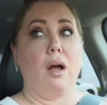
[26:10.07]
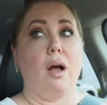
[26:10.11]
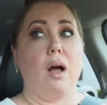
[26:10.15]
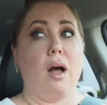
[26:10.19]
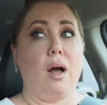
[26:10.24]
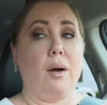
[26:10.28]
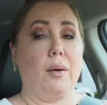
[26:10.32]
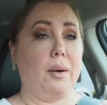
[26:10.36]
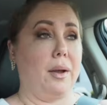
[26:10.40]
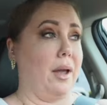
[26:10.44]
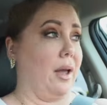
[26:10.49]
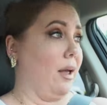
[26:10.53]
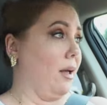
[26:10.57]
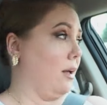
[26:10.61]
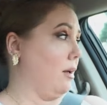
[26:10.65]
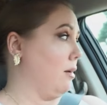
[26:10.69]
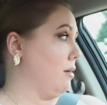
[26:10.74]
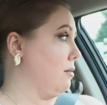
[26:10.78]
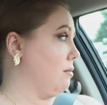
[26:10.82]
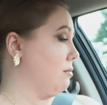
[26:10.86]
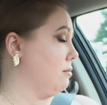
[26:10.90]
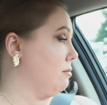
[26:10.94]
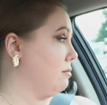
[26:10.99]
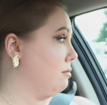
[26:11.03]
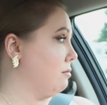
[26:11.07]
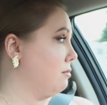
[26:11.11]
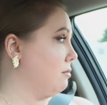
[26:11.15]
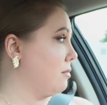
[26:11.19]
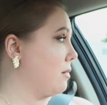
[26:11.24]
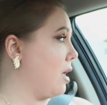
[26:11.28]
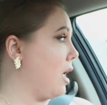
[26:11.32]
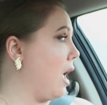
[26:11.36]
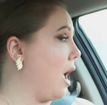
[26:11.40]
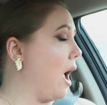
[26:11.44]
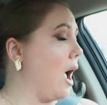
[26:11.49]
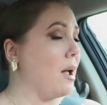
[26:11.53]
Okay,
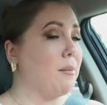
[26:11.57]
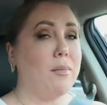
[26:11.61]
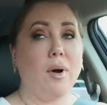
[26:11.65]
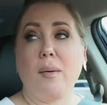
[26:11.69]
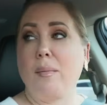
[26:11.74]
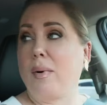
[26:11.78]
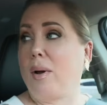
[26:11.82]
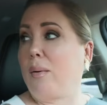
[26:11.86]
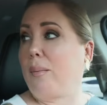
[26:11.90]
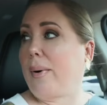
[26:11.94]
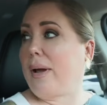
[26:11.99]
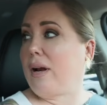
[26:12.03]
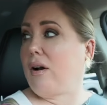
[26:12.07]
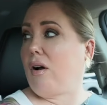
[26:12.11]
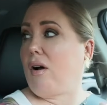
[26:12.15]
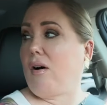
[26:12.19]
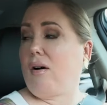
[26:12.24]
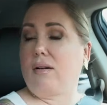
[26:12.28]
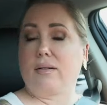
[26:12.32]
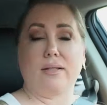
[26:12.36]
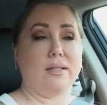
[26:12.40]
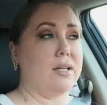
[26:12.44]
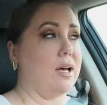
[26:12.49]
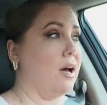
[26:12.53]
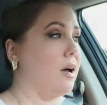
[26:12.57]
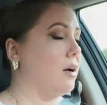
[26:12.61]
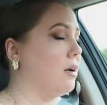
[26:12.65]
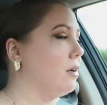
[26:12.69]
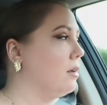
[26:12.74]
I'm on my way to Ulta